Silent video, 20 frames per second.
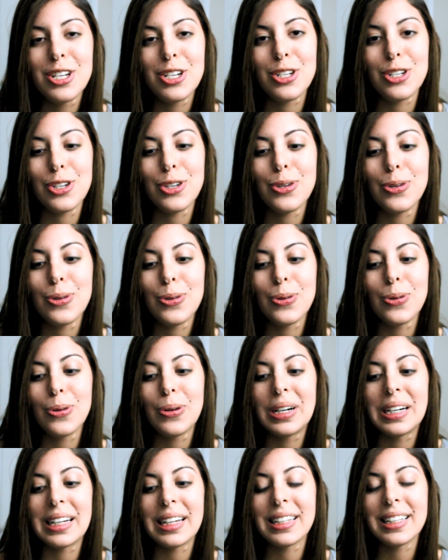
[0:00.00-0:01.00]

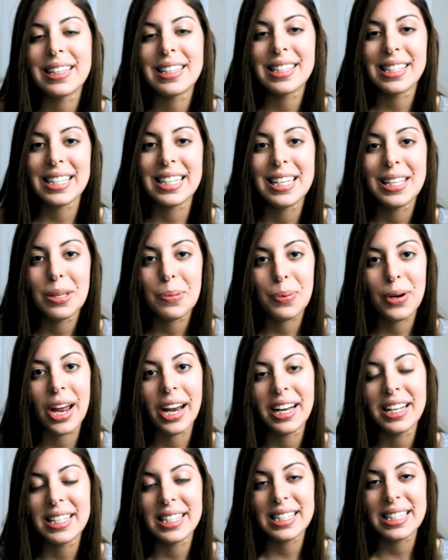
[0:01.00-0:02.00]
to see the
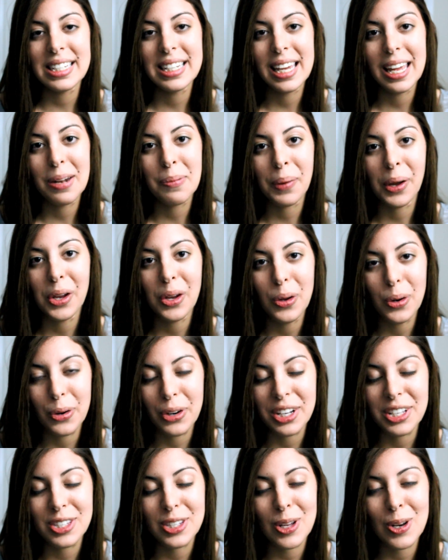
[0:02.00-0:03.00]
pregnancy in my
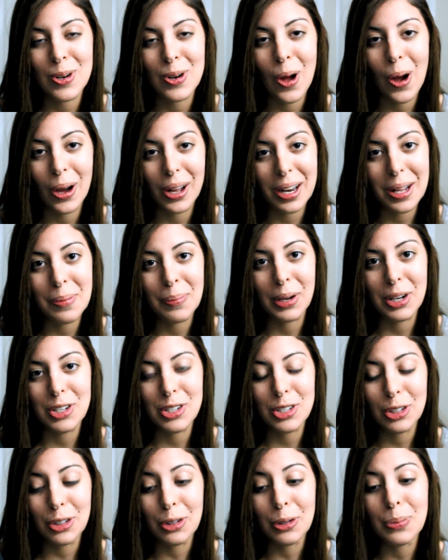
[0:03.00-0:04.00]
uterus and not in my
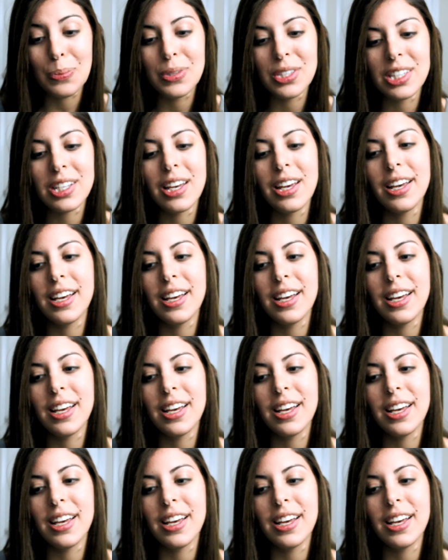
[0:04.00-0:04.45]
tubes.